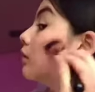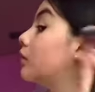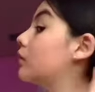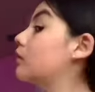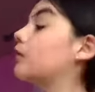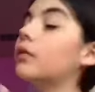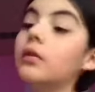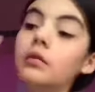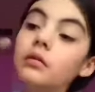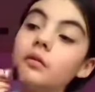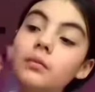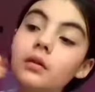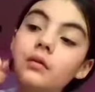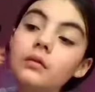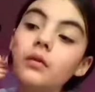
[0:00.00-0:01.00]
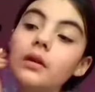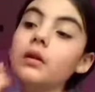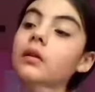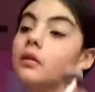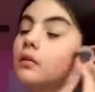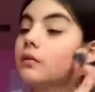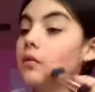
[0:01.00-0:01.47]
staring at her was
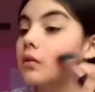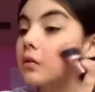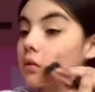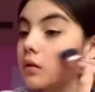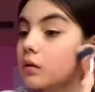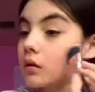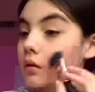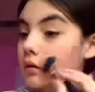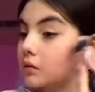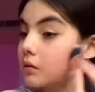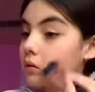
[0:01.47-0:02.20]
actually dead,